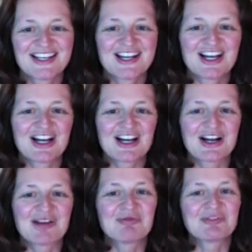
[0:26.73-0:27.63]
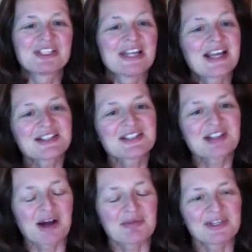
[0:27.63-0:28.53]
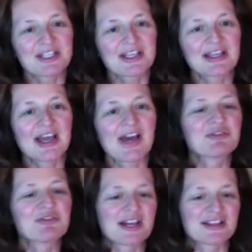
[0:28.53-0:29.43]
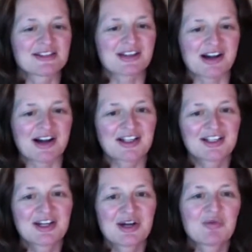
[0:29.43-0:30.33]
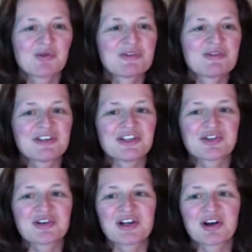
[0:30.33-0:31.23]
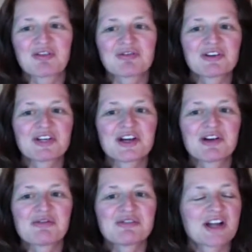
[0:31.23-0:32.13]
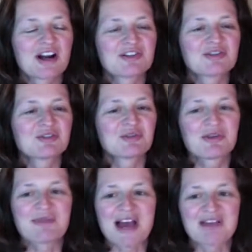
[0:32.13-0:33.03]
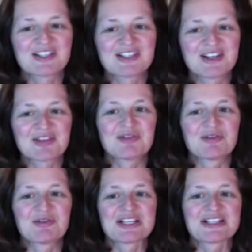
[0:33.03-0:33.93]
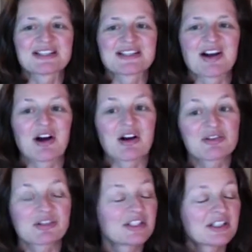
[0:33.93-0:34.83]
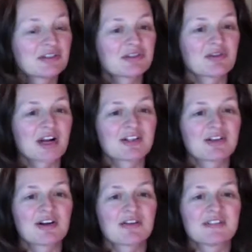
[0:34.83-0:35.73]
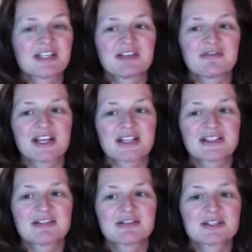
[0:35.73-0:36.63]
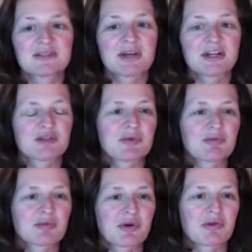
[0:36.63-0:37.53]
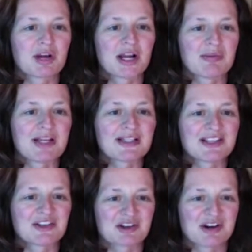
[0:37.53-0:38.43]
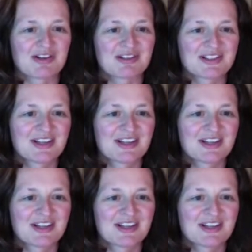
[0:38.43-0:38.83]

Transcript: Tonight's topic, Have You Had the Talk, will be featuring our very own Dr. Laura Mavity, who is our clinical director of the Advanced Illness Management Program at St. Charles.